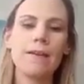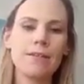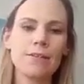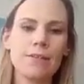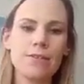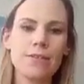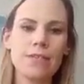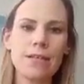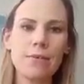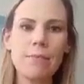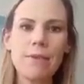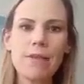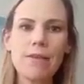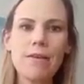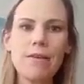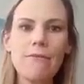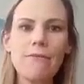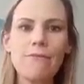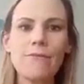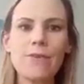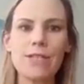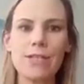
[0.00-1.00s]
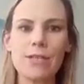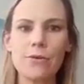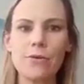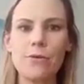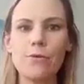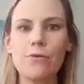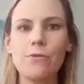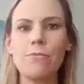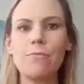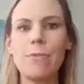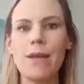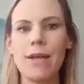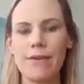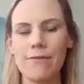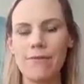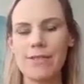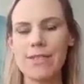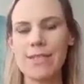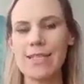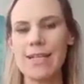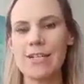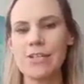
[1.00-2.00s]
So some of the physical
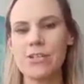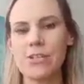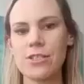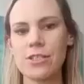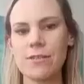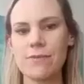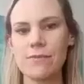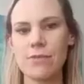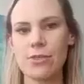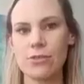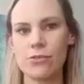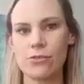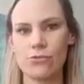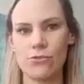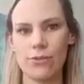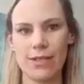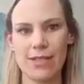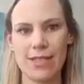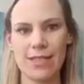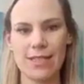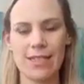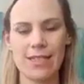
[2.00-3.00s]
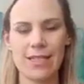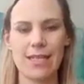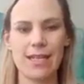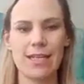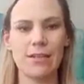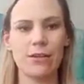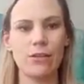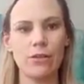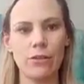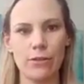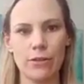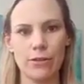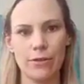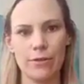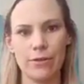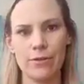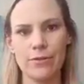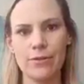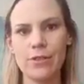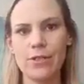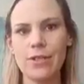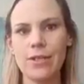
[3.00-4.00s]
manifestations of stress
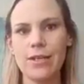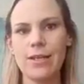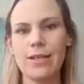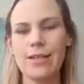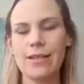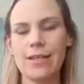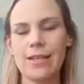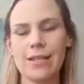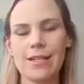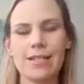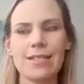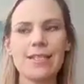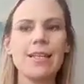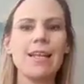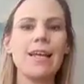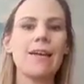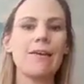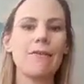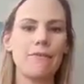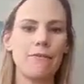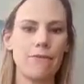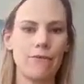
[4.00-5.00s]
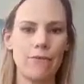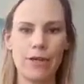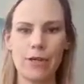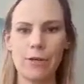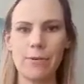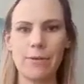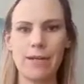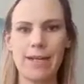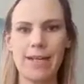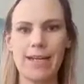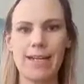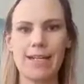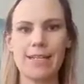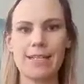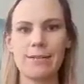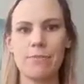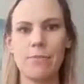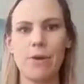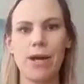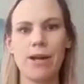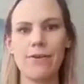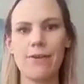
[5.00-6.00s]
include things like frequent headaches
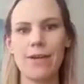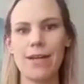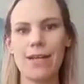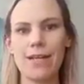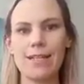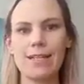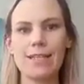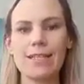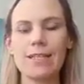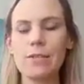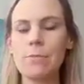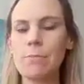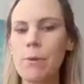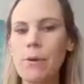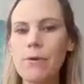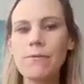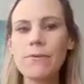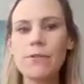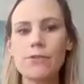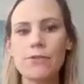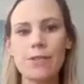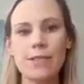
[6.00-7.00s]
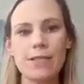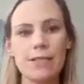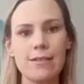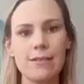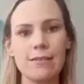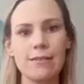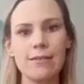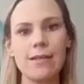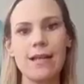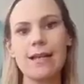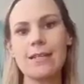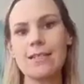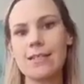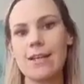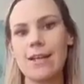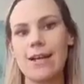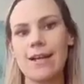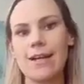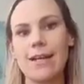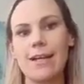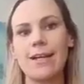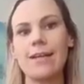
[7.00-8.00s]
and migraines. So both stress and
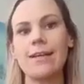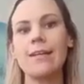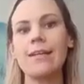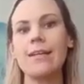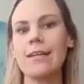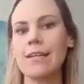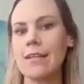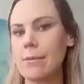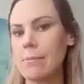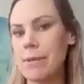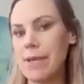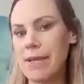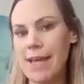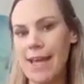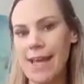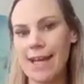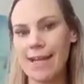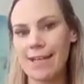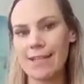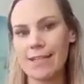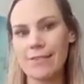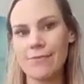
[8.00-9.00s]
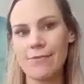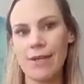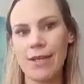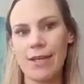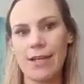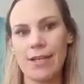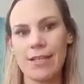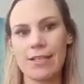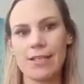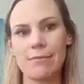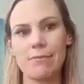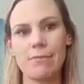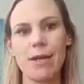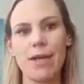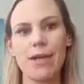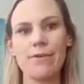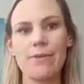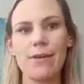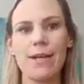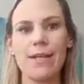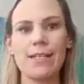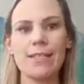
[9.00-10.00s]
anxiety can be a catalyst for headaches and
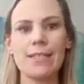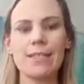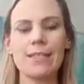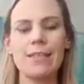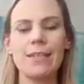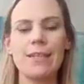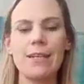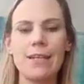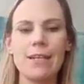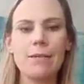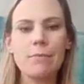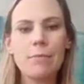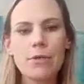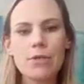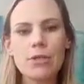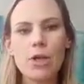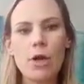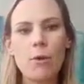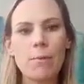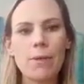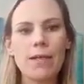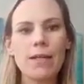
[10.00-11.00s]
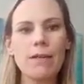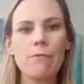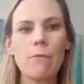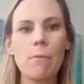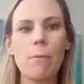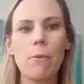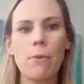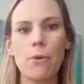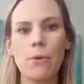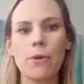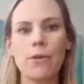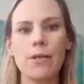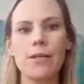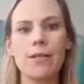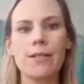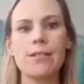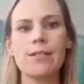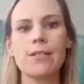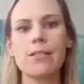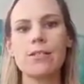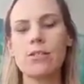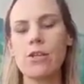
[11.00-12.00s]
migraines. The most commonly
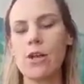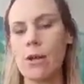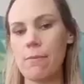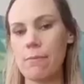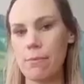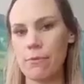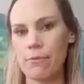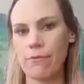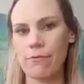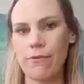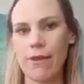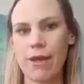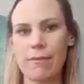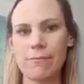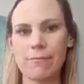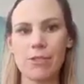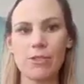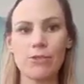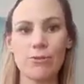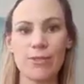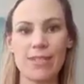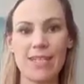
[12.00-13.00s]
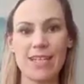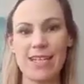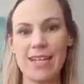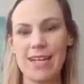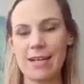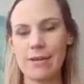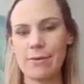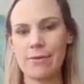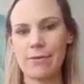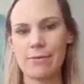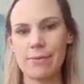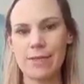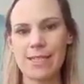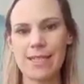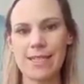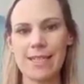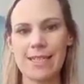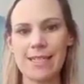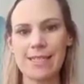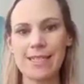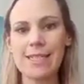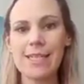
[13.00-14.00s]
reported type of stress headache that we
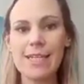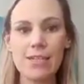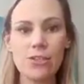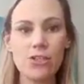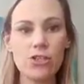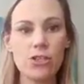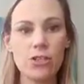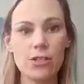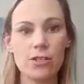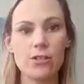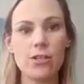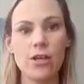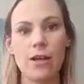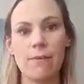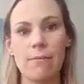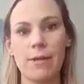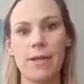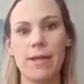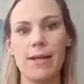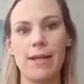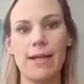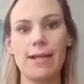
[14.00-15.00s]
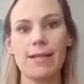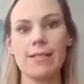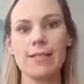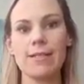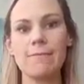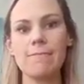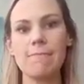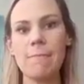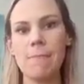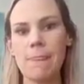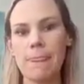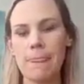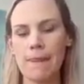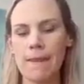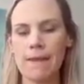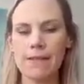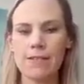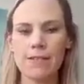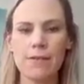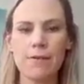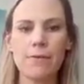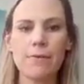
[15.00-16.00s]
see is tension type headaches.
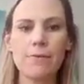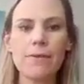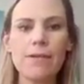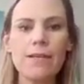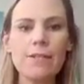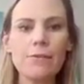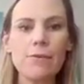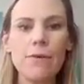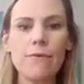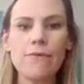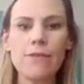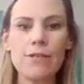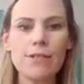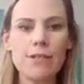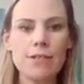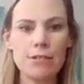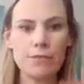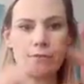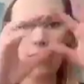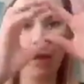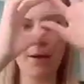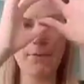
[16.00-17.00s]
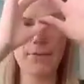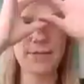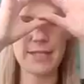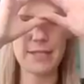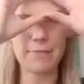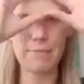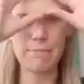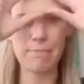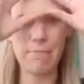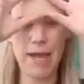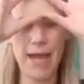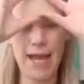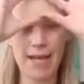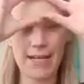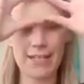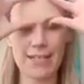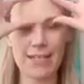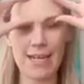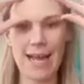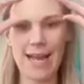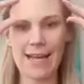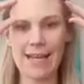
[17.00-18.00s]
So these are often described as a
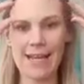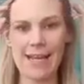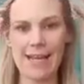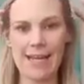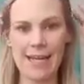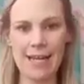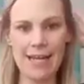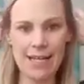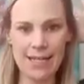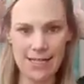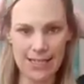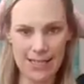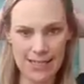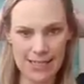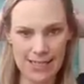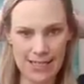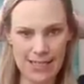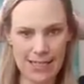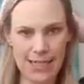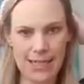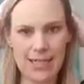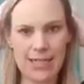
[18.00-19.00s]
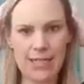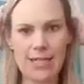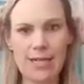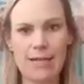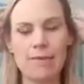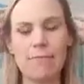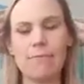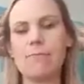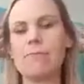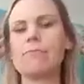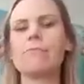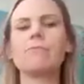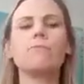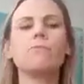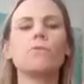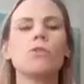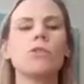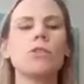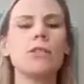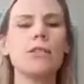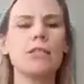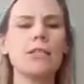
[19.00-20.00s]
band-like headache,
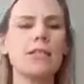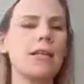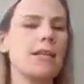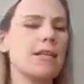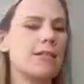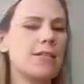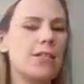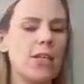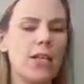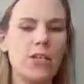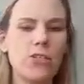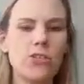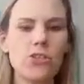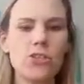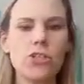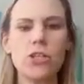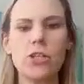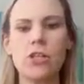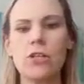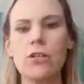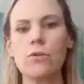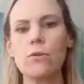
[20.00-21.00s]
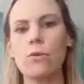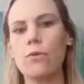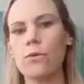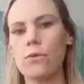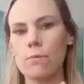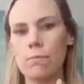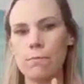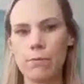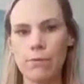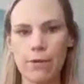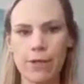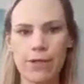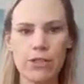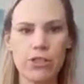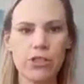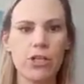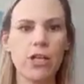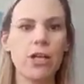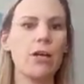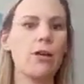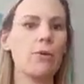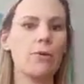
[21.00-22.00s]
which is a tension or a
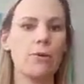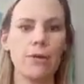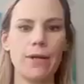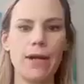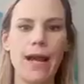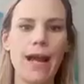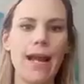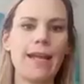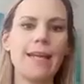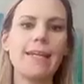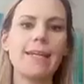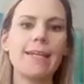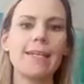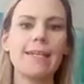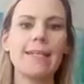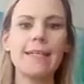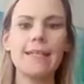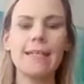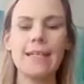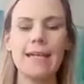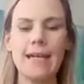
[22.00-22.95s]
pressure or an ache.